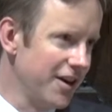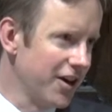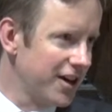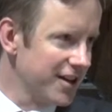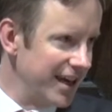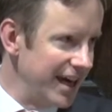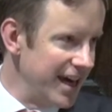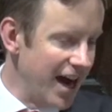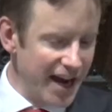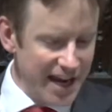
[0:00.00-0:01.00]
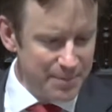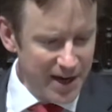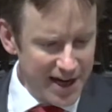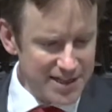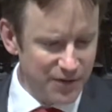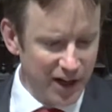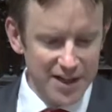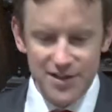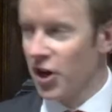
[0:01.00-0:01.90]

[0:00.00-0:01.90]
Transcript: Look at the uh, EPS figures.